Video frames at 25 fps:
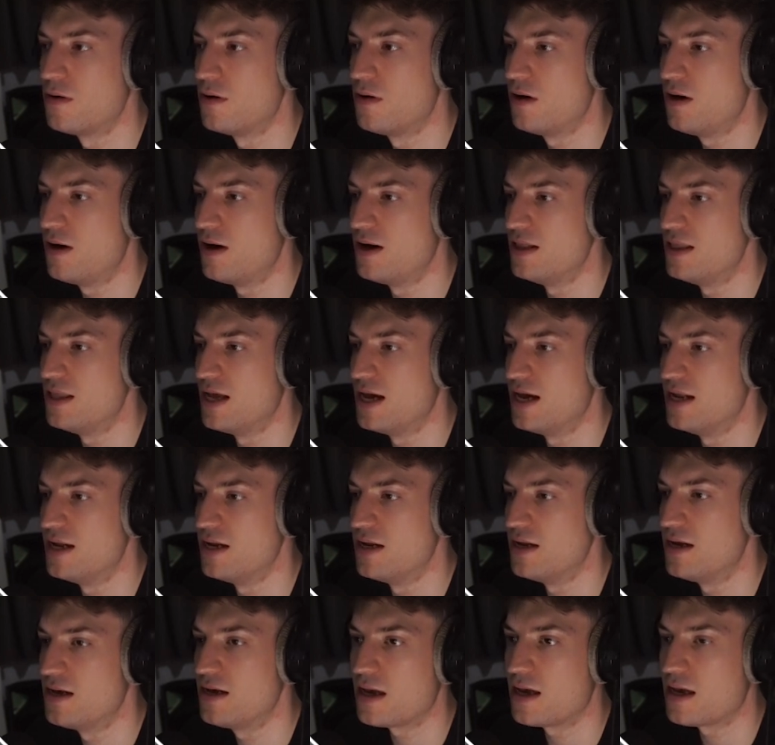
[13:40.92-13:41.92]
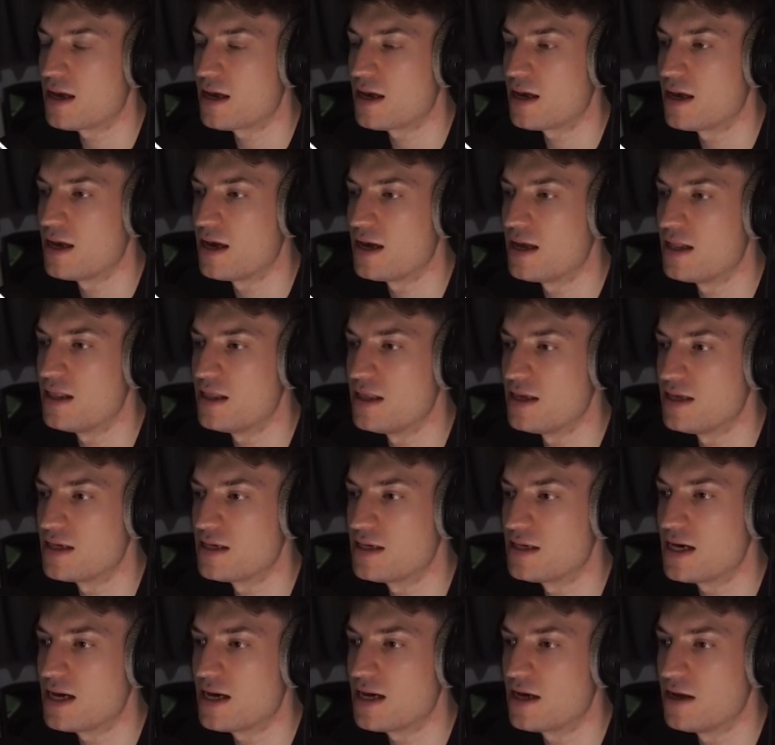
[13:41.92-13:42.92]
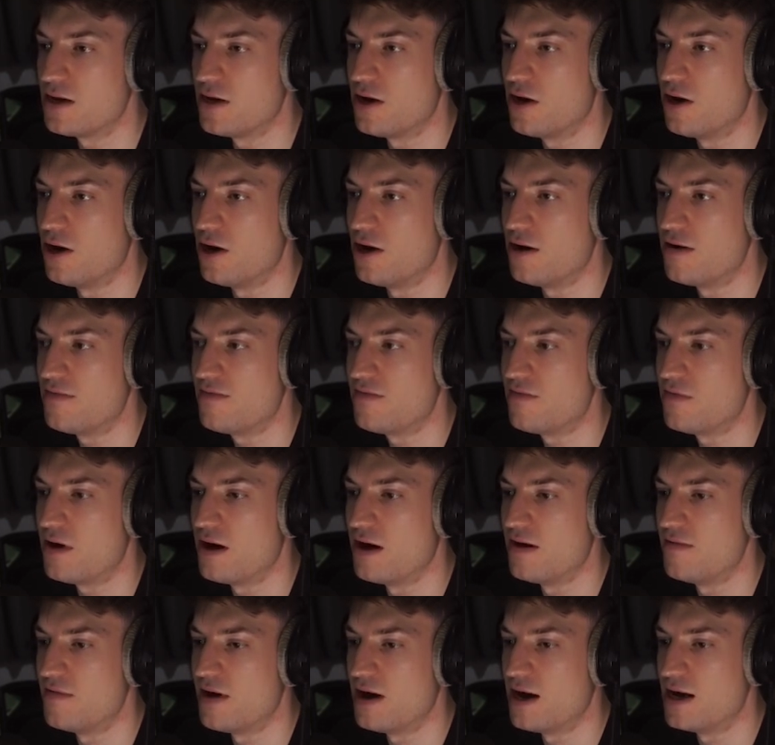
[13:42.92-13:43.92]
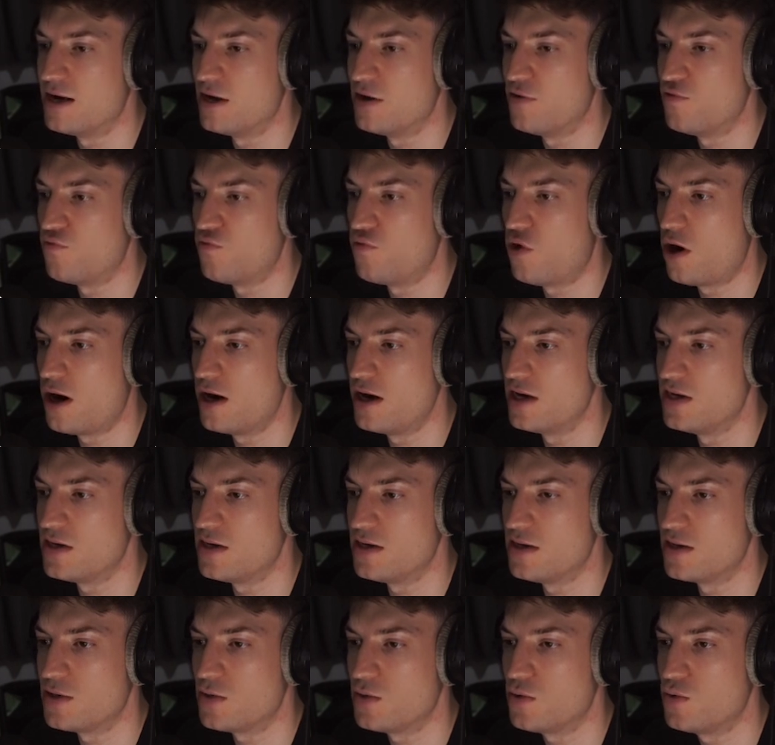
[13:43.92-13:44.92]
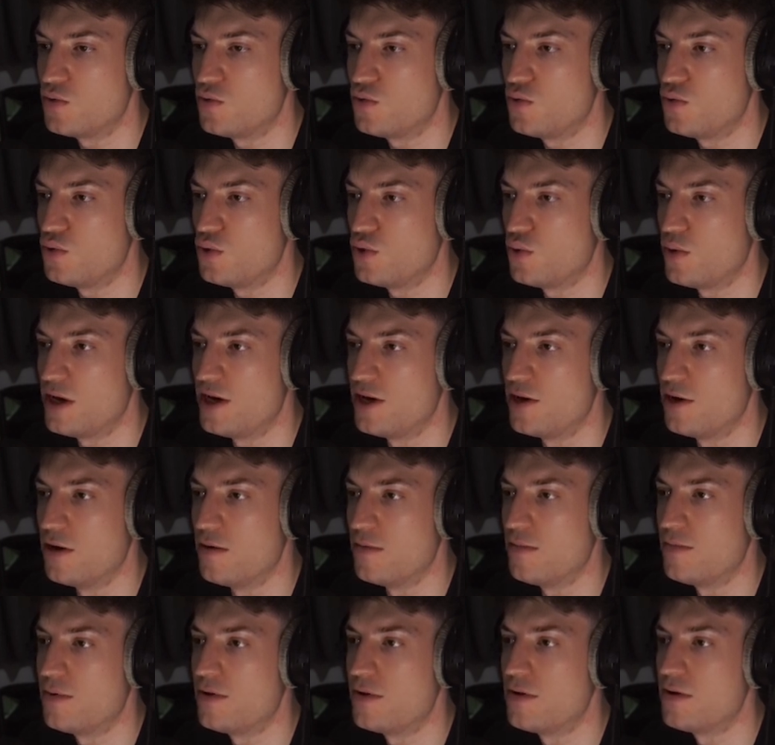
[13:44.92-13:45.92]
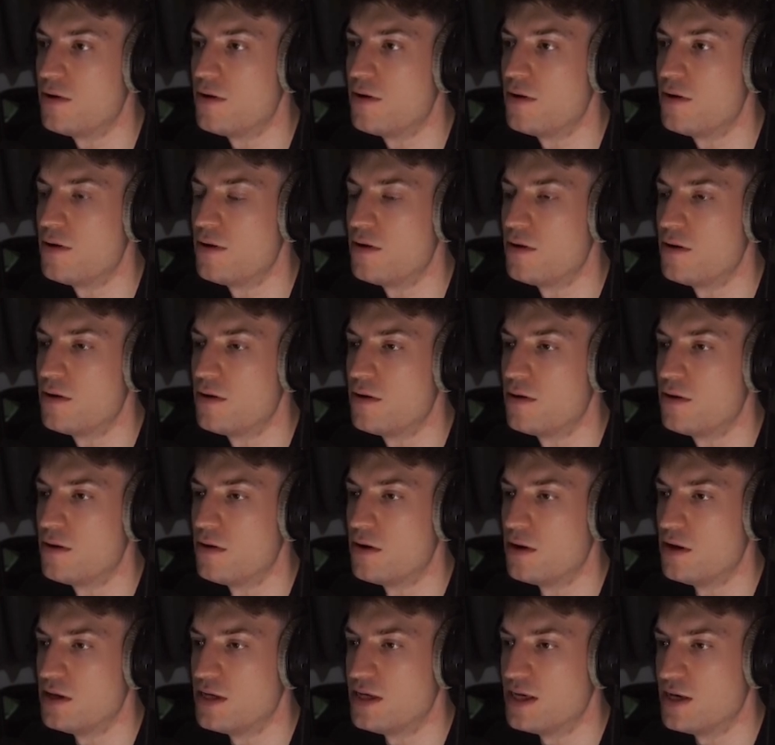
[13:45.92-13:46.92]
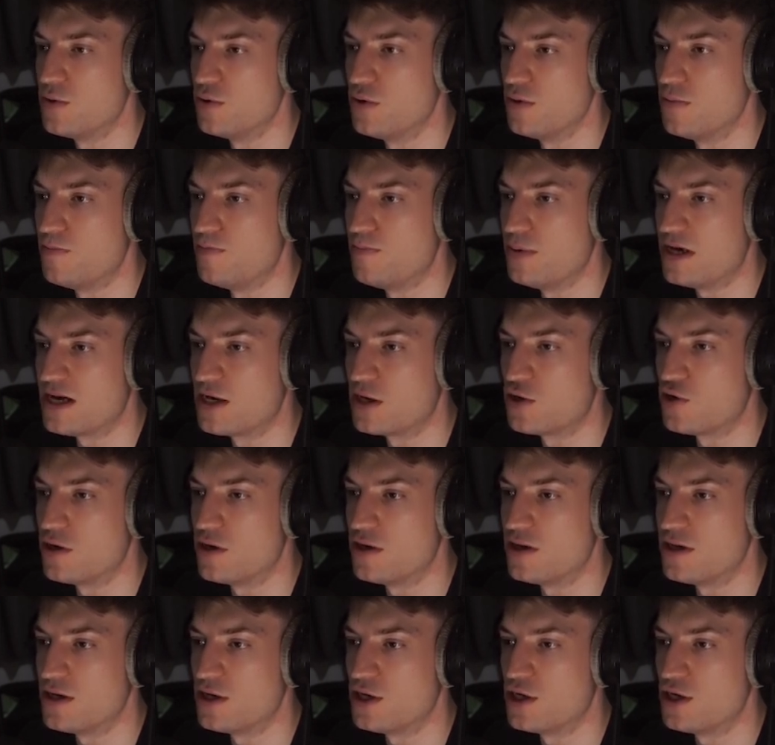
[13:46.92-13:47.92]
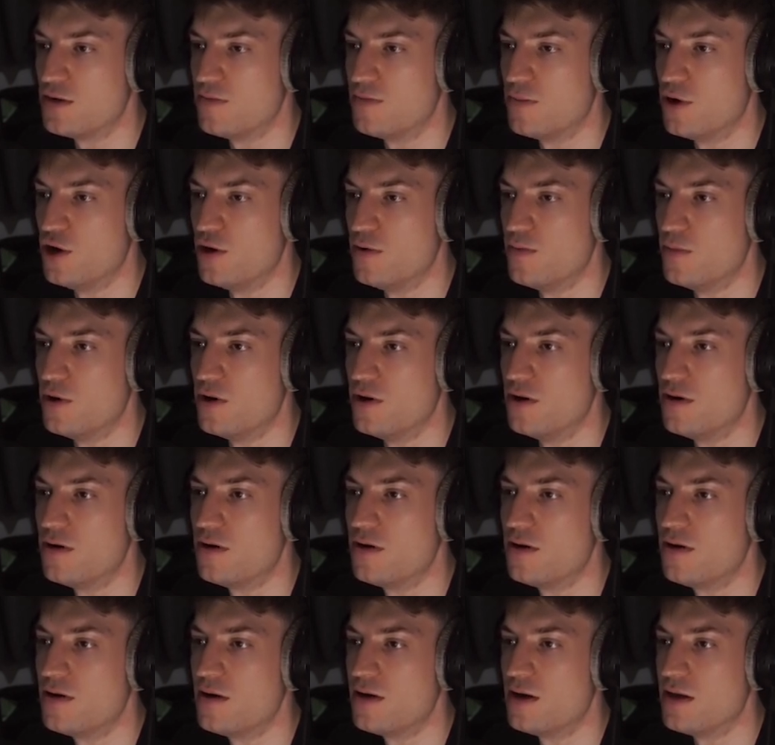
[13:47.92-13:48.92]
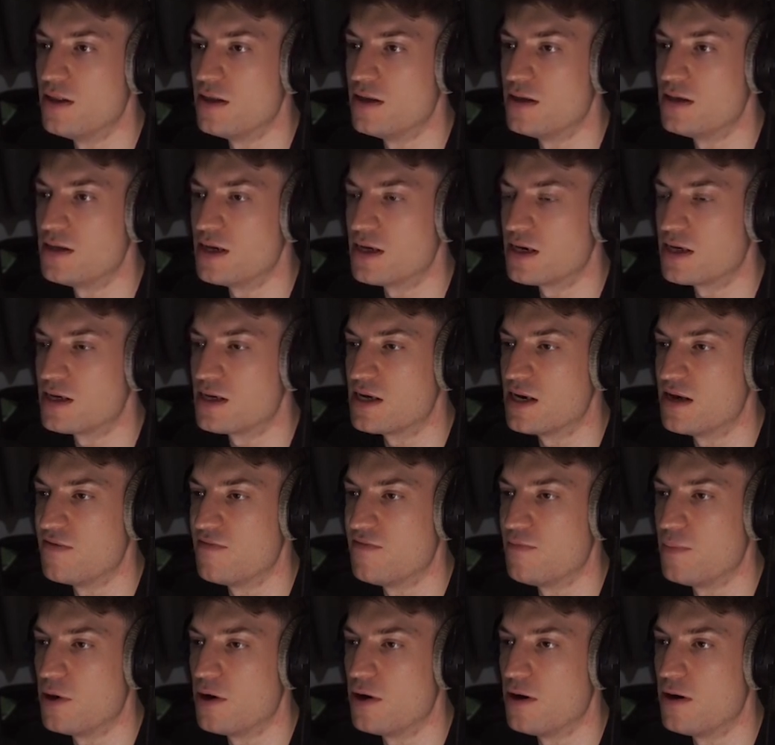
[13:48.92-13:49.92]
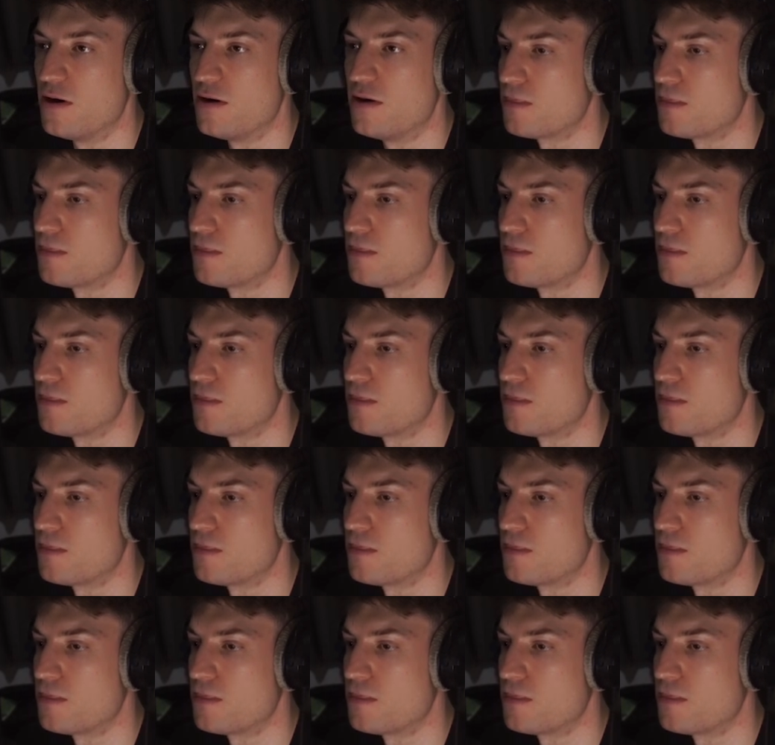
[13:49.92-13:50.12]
And then in the second half, I've added risers all the way up until the big transition moment at the 16th bar.